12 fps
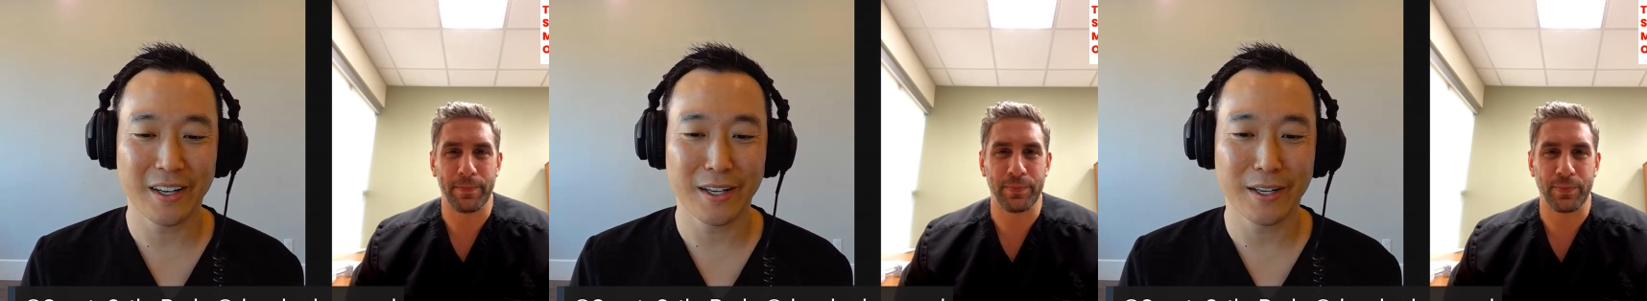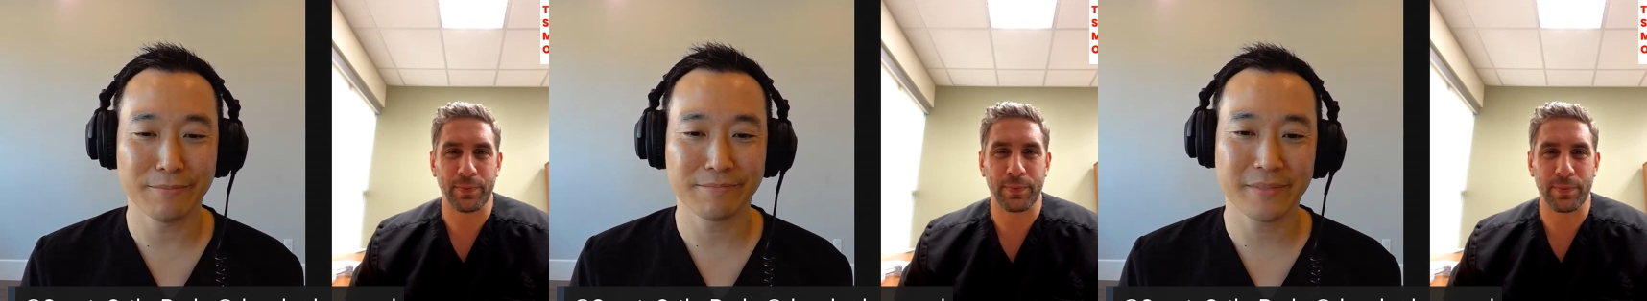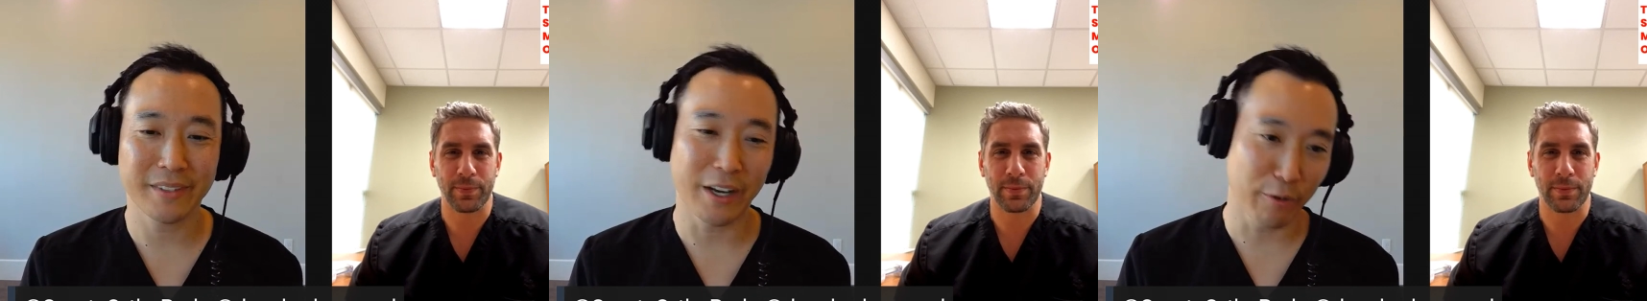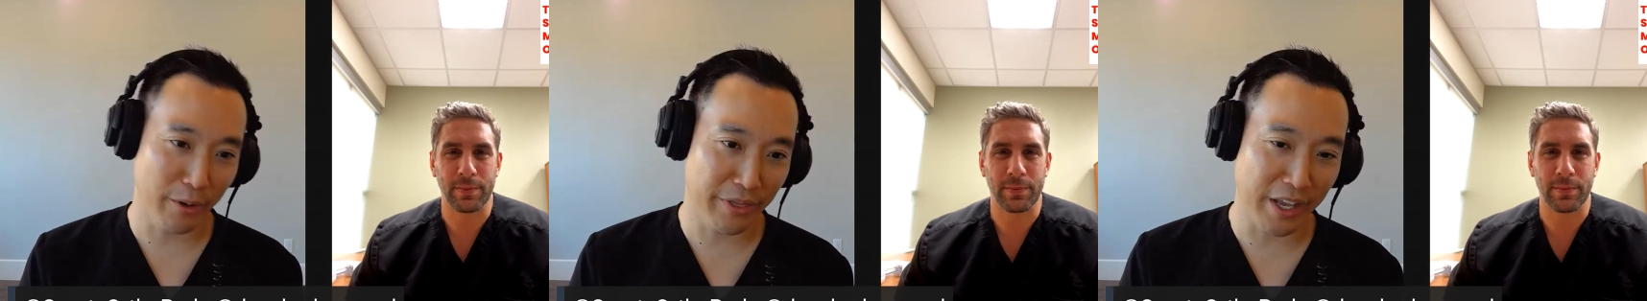Speaker 1: Um,
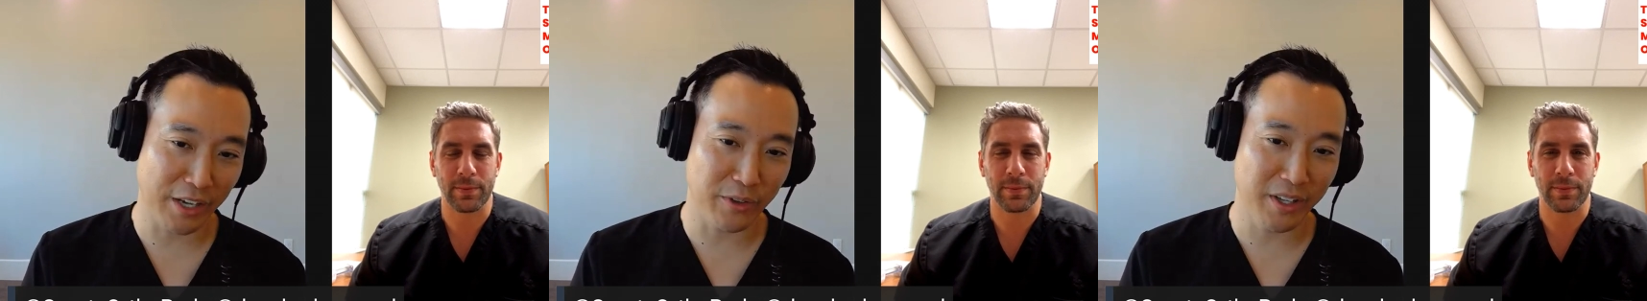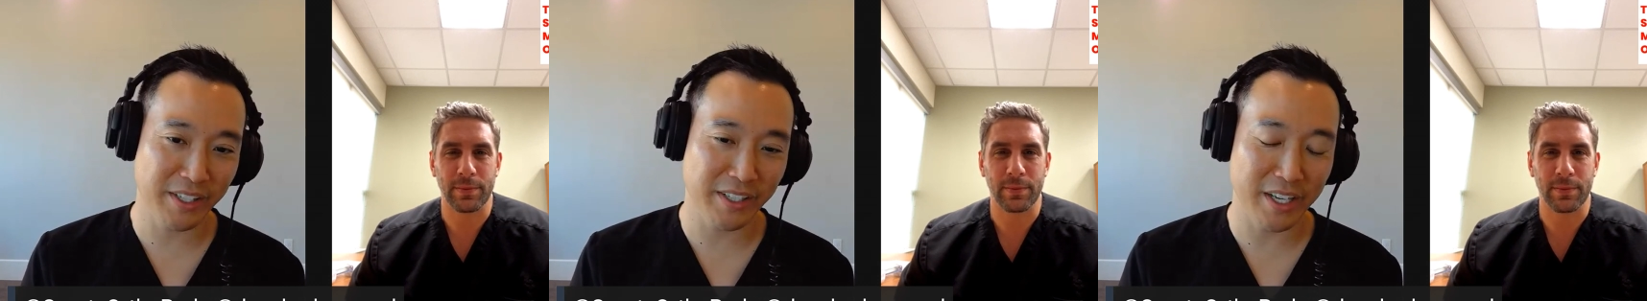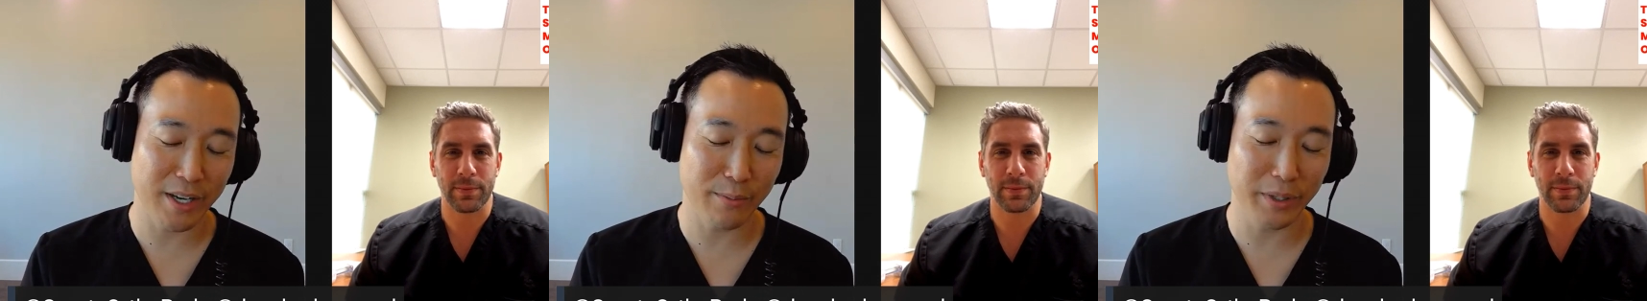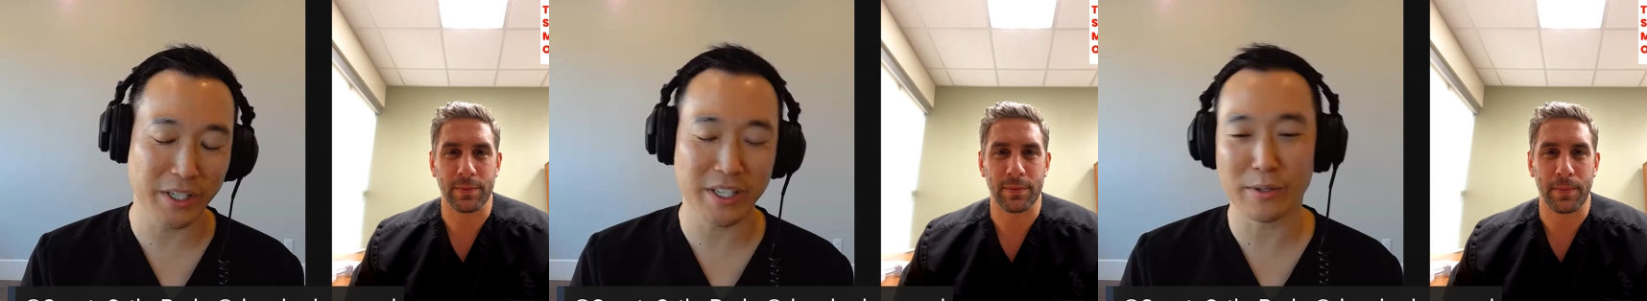everyone, thanks for
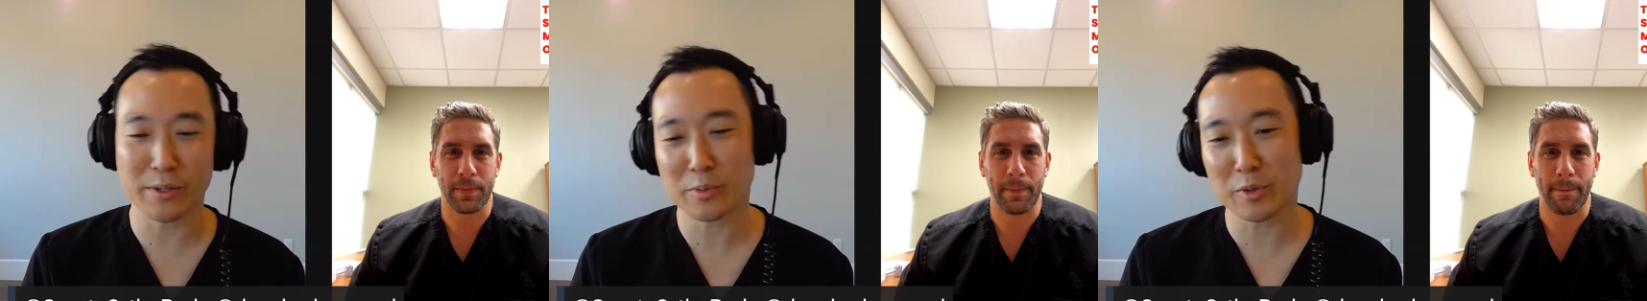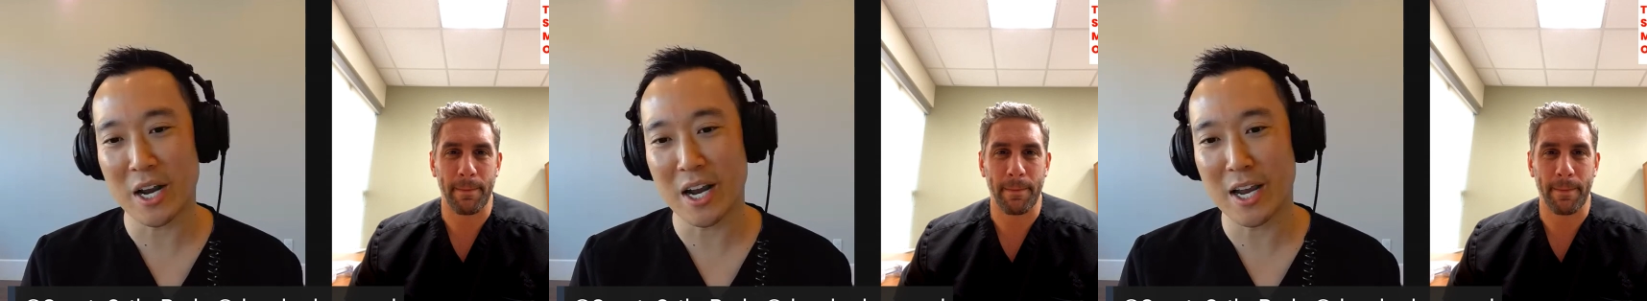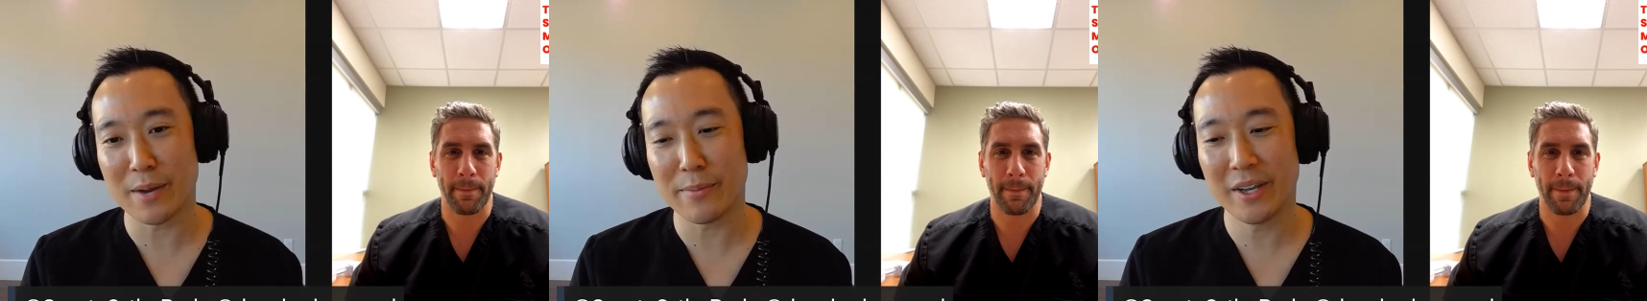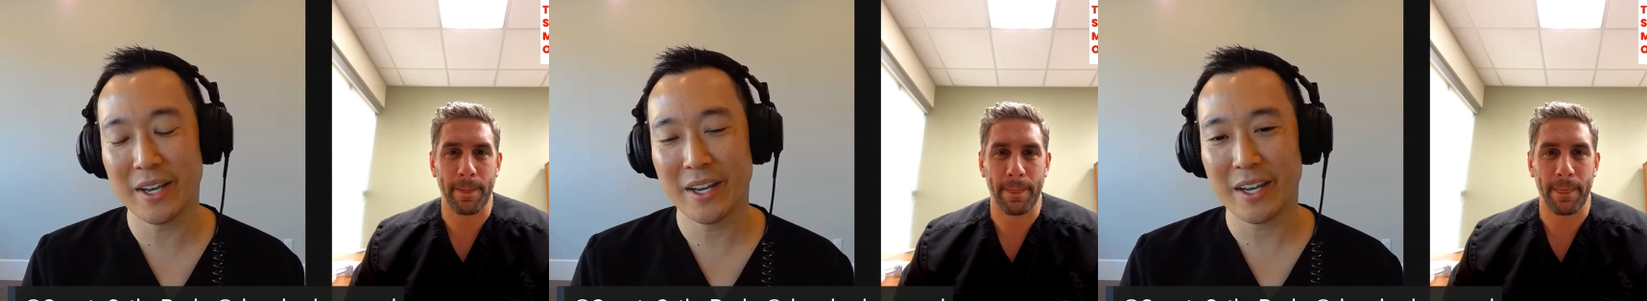listening. Please hit subscribe,
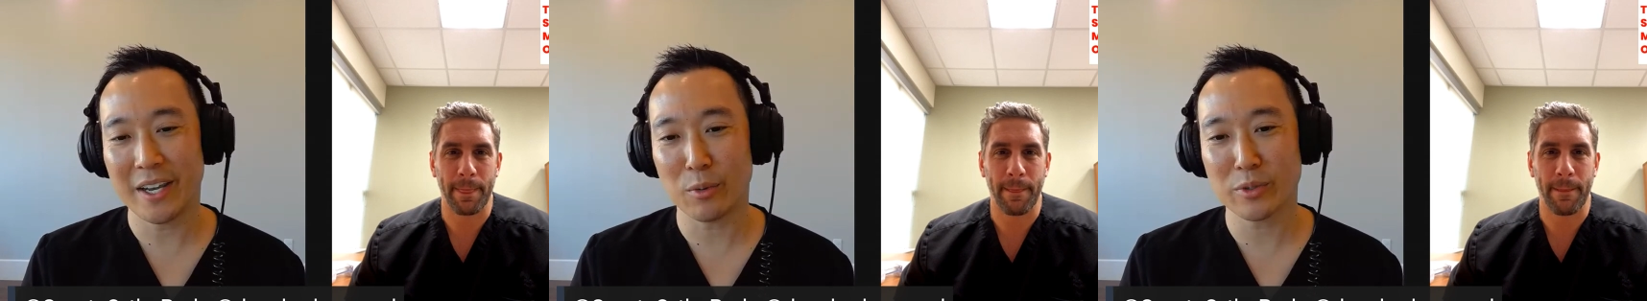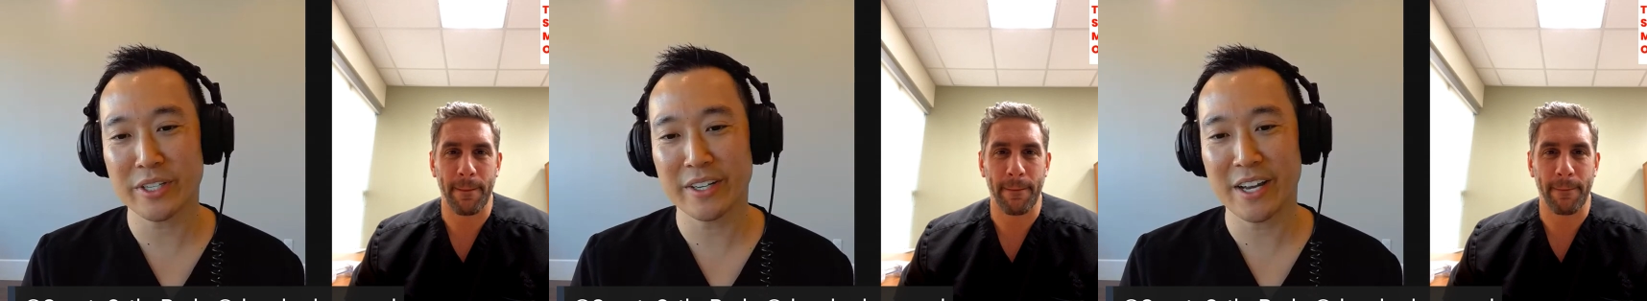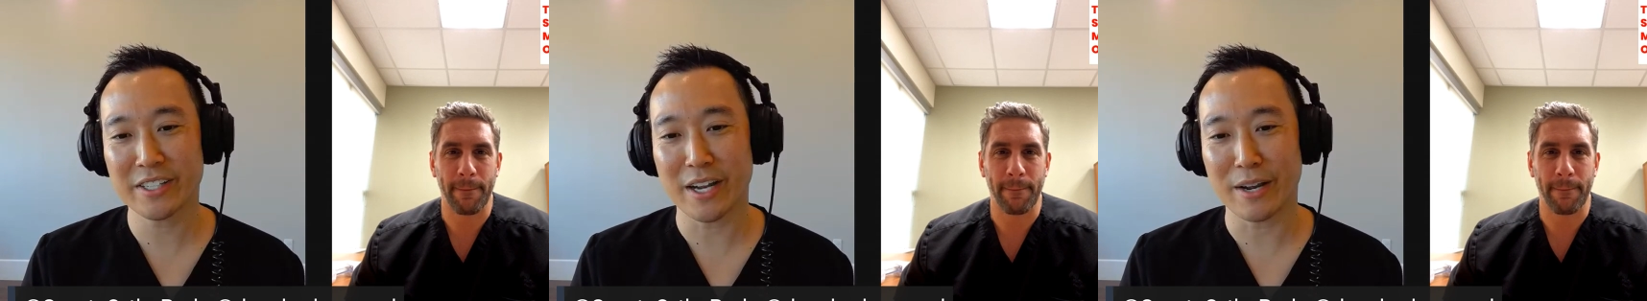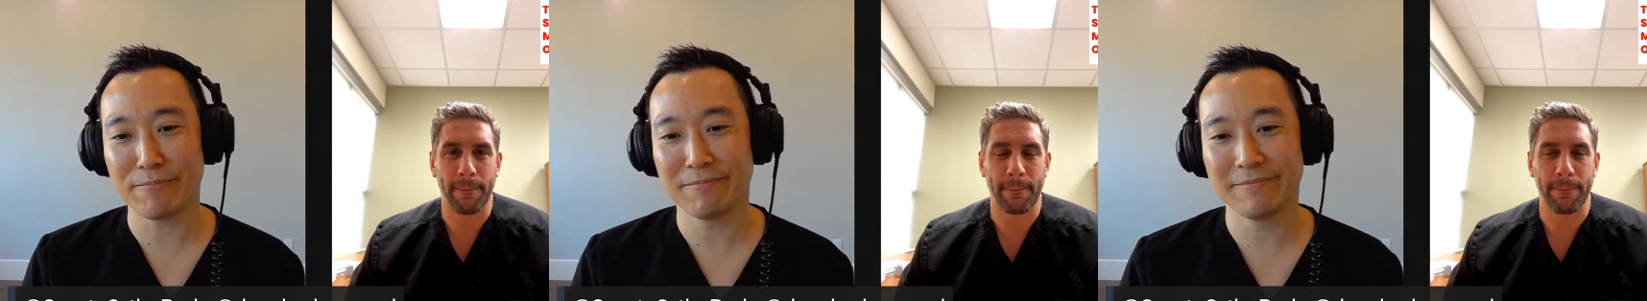and we'll see you next
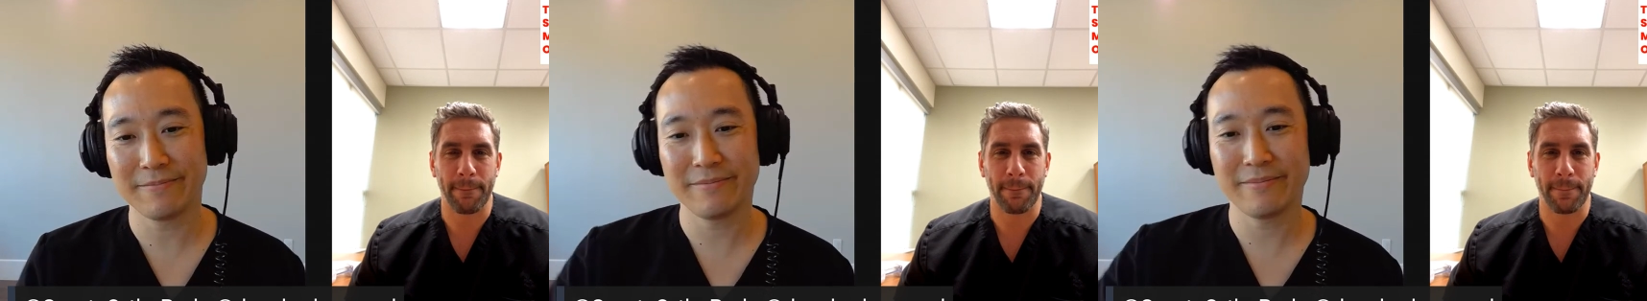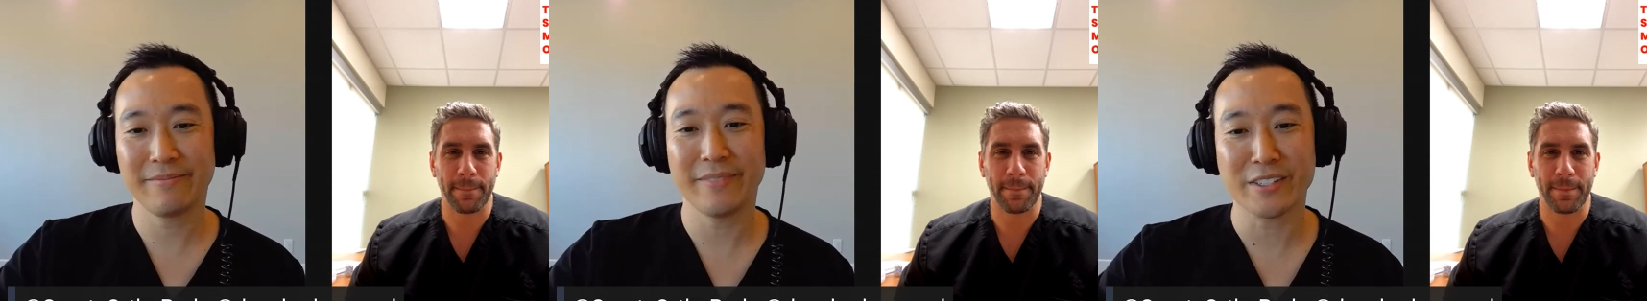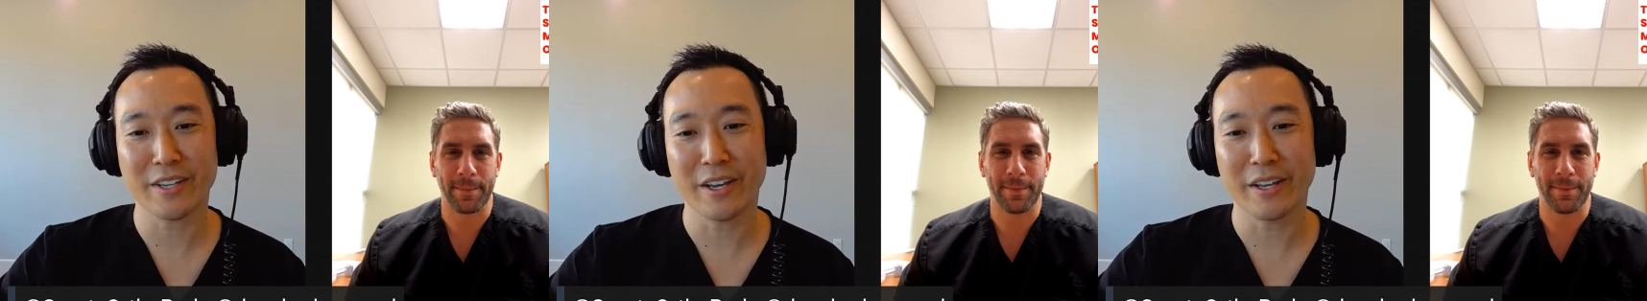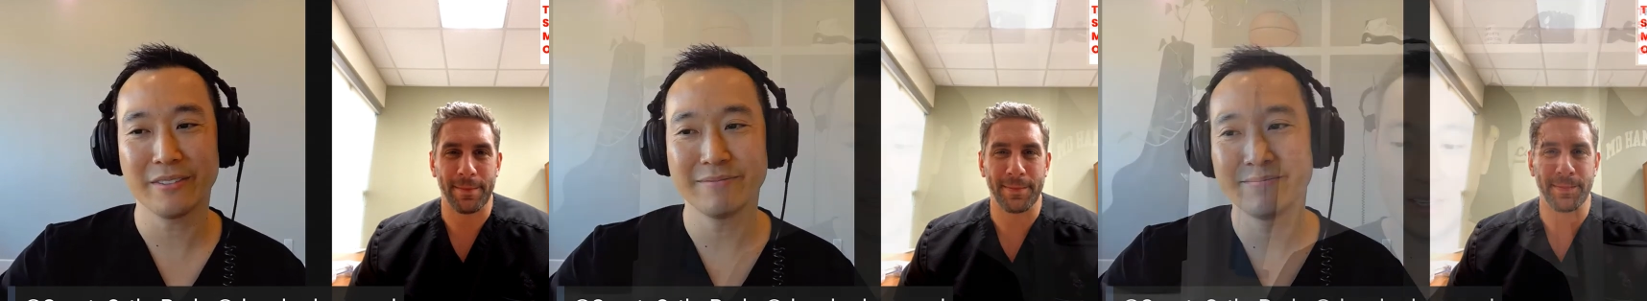time. Thanks again.